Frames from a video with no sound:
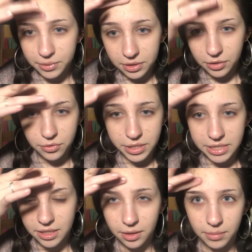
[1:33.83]
with the
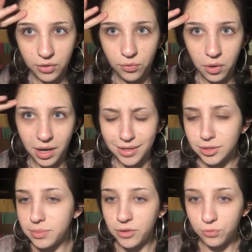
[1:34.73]
creasing on my forehead
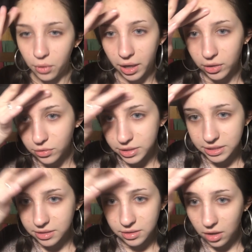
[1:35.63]
because my forehead
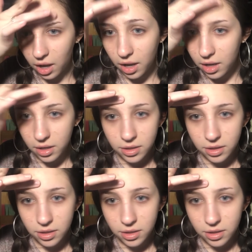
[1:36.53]
creases a lot.